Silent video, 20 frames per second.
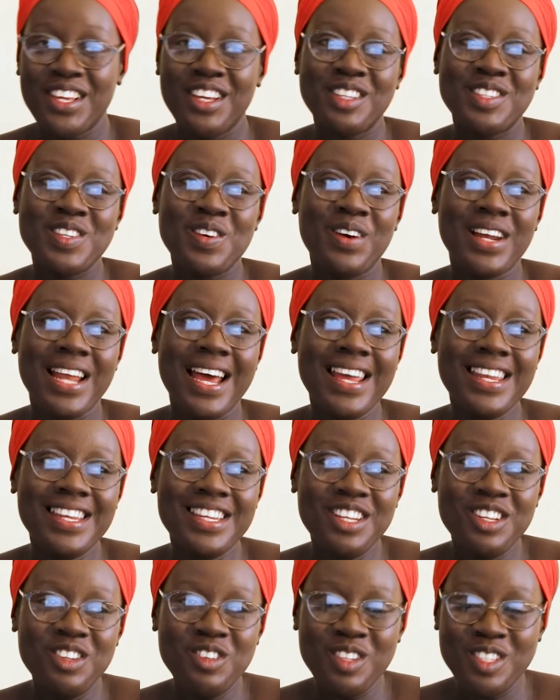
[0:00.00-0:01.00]
So what I
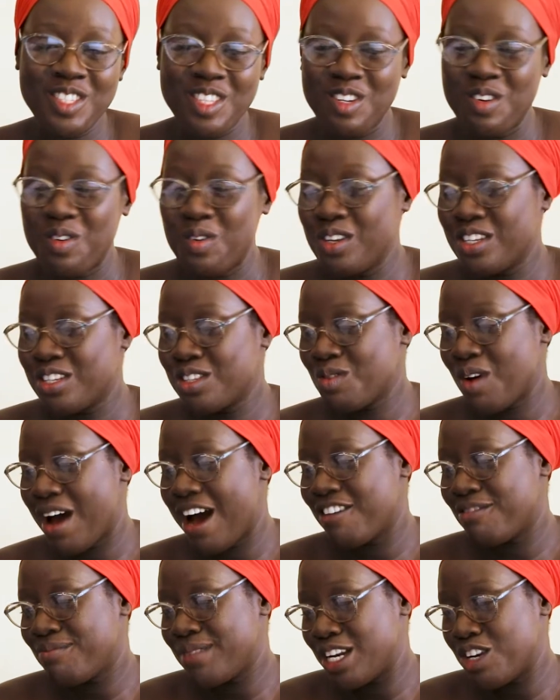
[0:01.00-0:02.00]
used to do is to
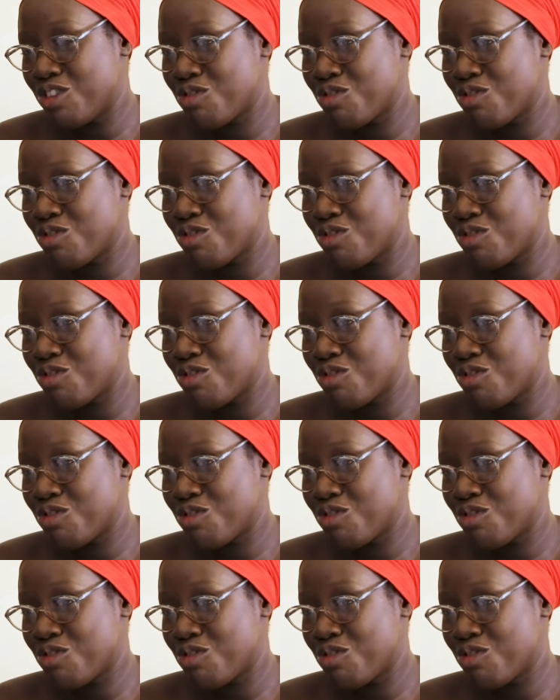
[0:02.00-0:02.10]
have my